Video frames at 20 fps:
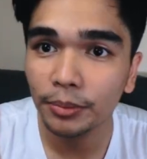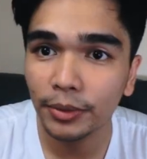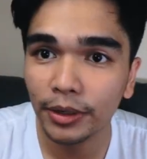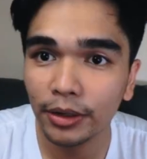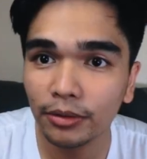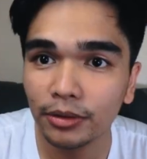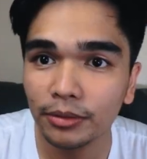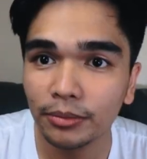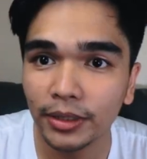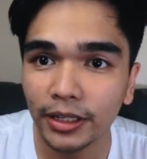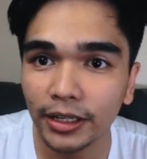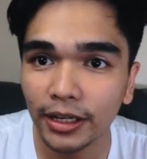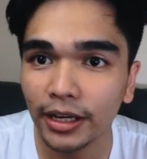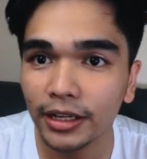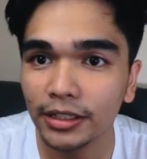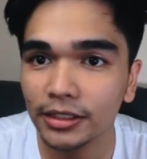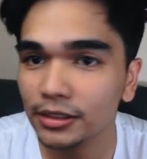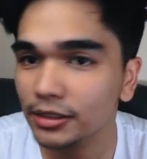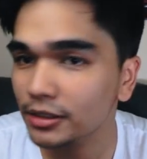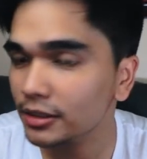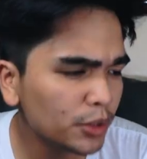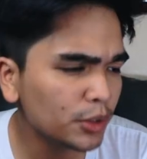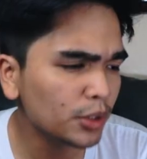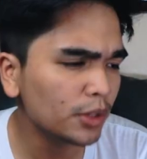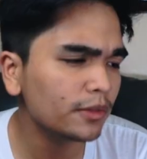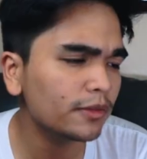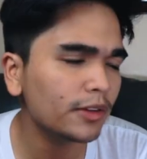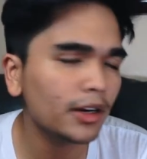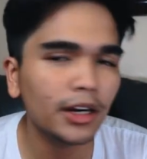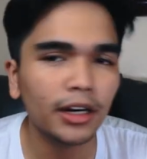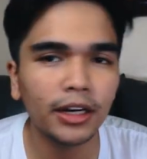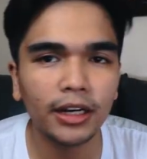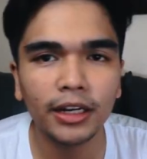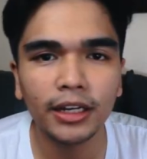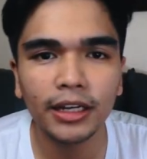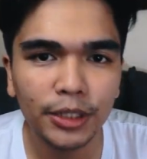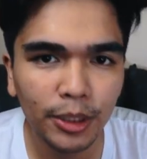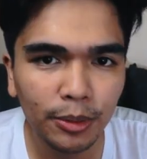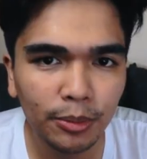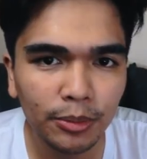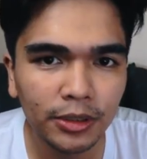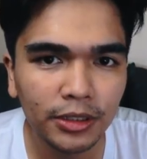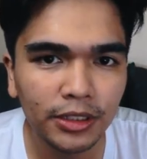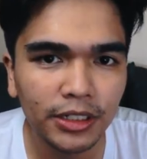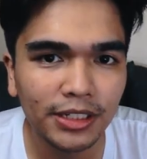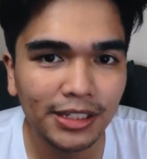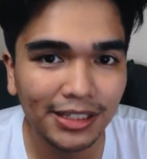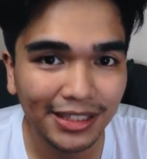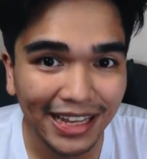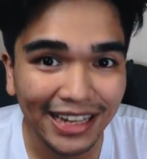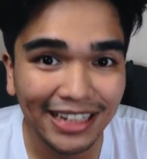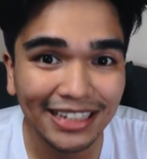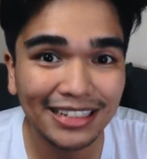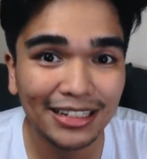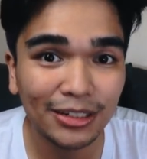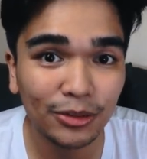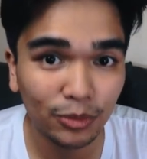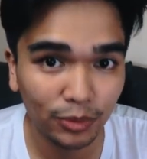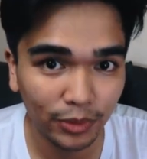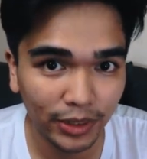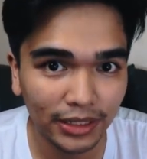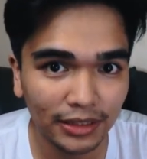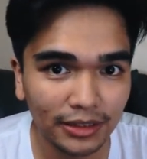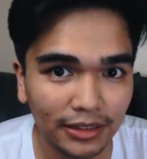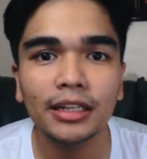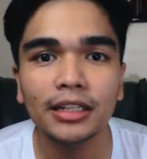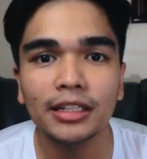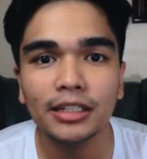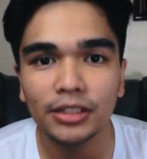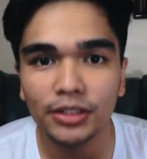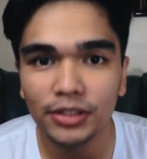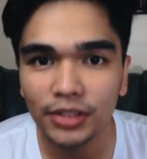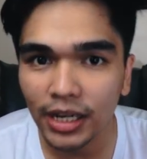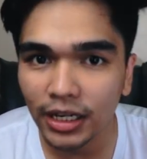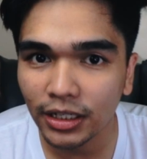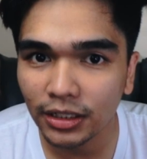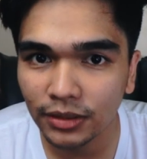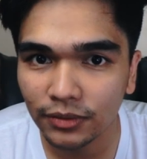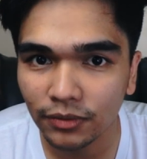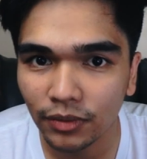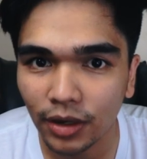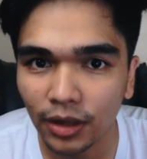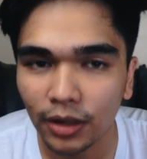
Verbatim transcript: Bear with me guys. So so far, the gimbal is lightweight. And second of